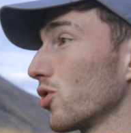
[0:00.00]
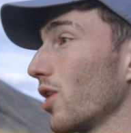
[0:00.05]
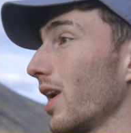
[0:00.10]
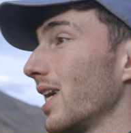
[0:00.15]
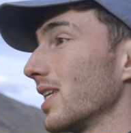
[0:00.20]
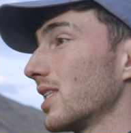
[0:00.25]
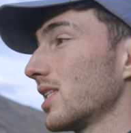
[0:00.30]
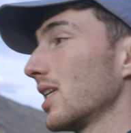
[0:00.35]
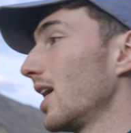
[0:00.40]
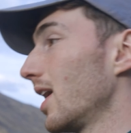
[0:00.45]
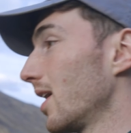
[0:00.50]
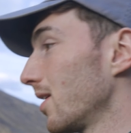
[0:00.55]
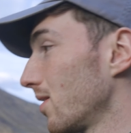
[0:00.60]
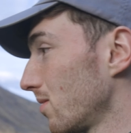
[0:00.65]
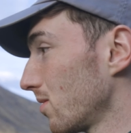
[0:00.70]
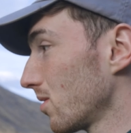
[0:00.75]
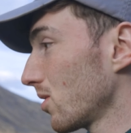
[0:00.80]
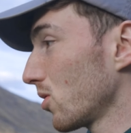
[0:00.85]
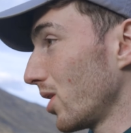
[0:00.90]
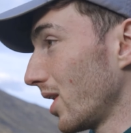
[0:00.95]
trace,
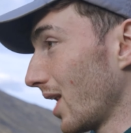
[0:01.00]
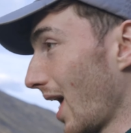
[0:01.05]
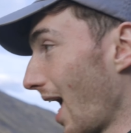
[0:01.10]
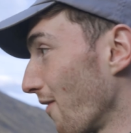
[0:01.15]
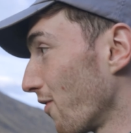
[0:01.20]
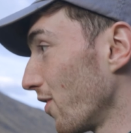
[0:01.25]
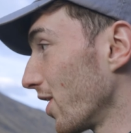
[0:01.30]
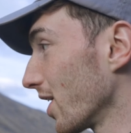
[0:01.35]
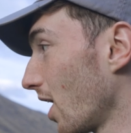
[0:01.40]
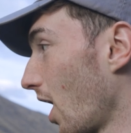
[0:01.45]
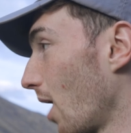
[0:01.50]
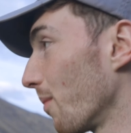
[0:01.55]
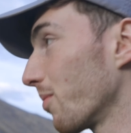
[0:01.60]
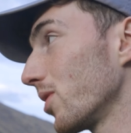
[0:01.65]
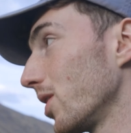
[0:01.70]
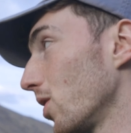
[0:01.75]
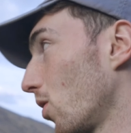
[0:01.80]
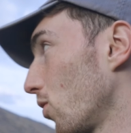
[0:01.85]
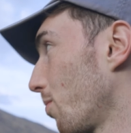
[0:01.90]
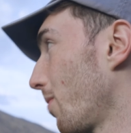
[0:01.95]
clean everything up,
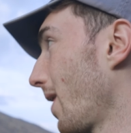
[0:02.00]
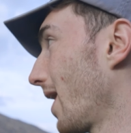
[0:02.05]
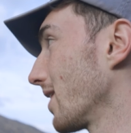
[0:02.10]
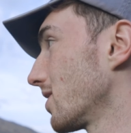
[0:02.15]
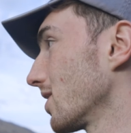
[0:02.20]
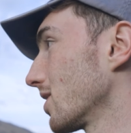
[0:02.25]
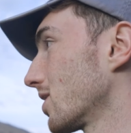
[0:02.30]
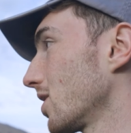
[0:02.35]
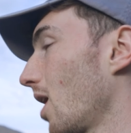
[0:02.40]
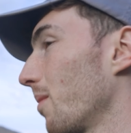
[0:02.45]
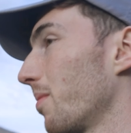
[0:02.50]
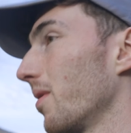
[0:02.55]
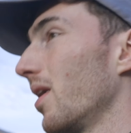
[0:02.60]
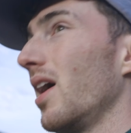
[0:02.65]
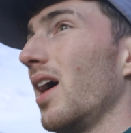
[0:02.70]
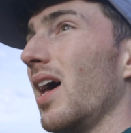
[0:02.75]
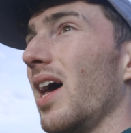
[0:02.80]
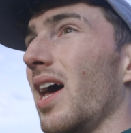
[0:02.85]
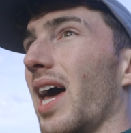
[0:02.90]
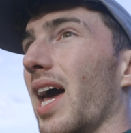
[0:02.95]
clean all the plastics up,
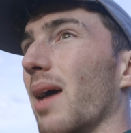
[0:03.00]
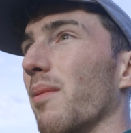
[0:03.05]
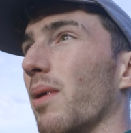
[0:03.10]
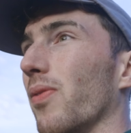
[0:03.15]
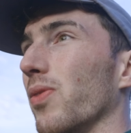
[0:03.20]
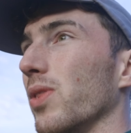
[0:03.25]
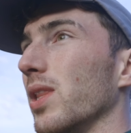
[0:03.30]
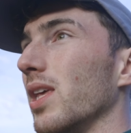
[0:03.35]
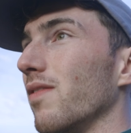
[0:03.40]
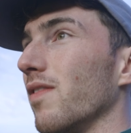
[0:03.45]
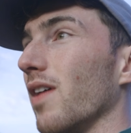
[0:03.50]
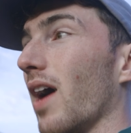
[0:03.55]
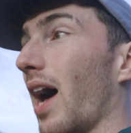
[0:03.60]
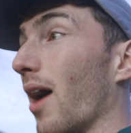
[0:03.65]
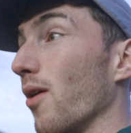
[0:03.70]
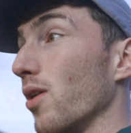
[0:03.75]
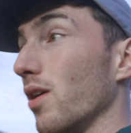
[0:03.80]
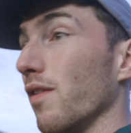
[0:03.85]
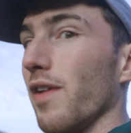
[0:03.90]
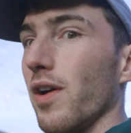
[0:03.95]
um, and leave it
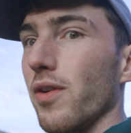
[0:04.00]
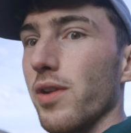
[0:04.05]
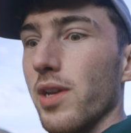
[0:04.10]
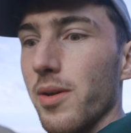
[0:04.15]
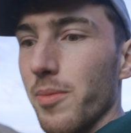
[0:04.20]
how you found